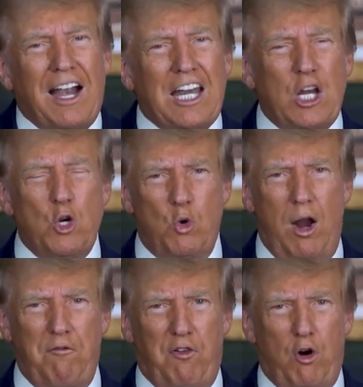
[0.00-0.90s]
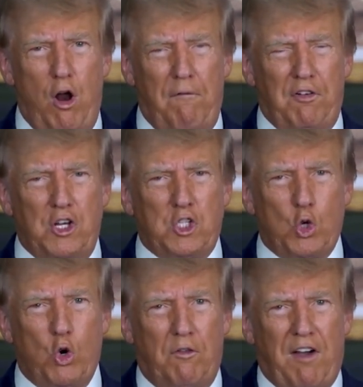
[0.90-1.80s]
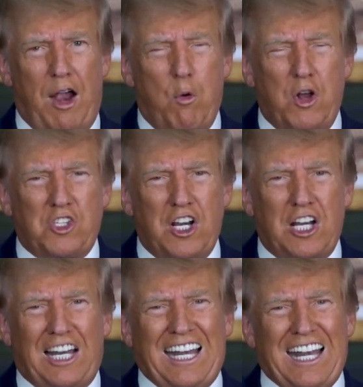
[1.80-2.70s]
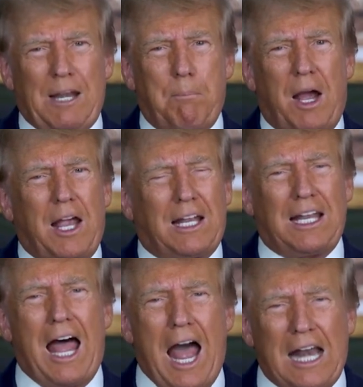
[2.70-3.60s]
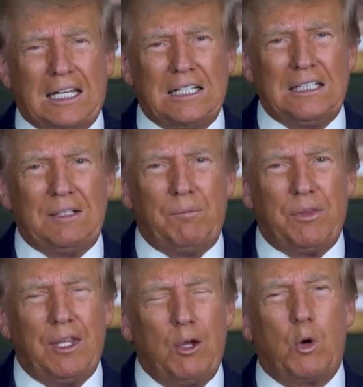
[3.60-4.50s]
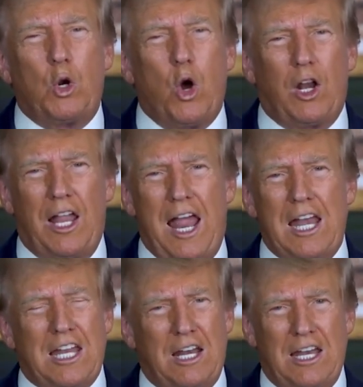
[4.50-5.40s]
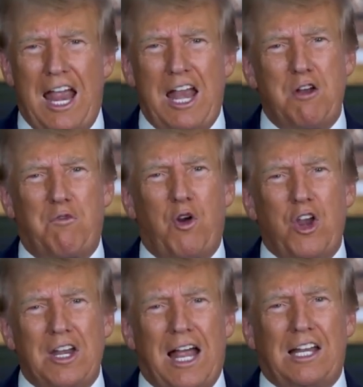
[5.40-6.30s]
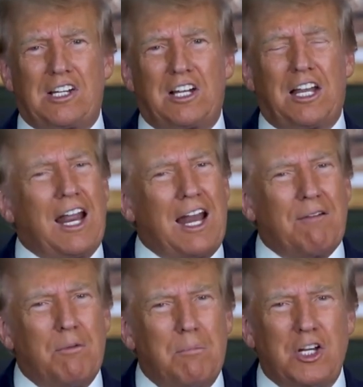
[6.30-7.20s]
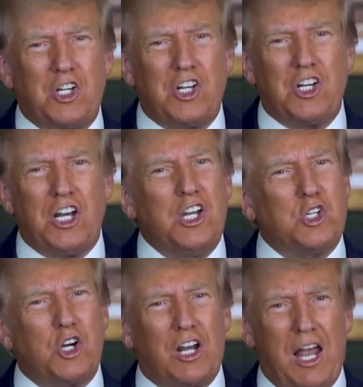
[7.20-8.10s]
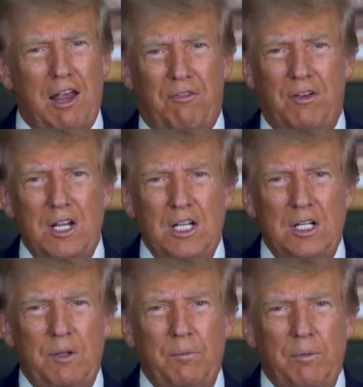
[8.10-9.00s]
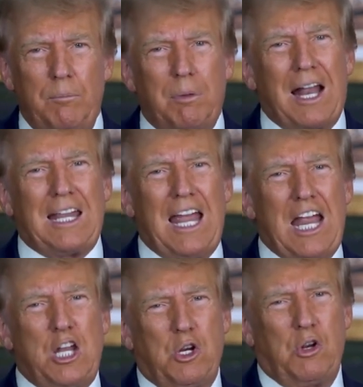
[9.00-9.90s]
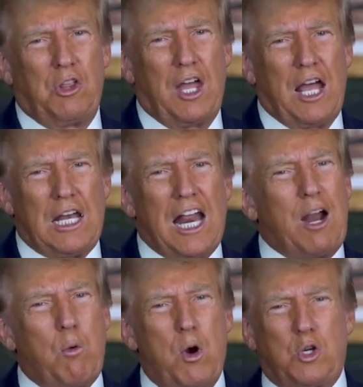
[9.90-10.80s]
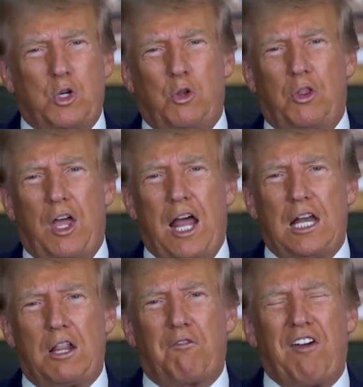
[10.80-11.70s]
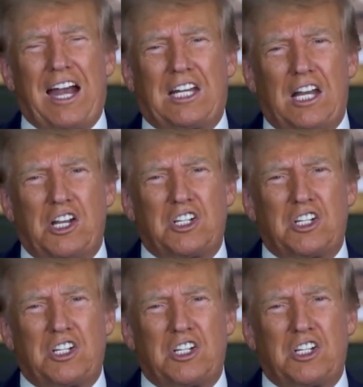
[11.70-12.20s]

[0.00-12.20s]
Critics, on the other hand, raised concerns about the divisive nature of Trump's rhetoric and his continued targeting of individuals and groups he disagrees with. They argued that such language could further polarize an already divided nation.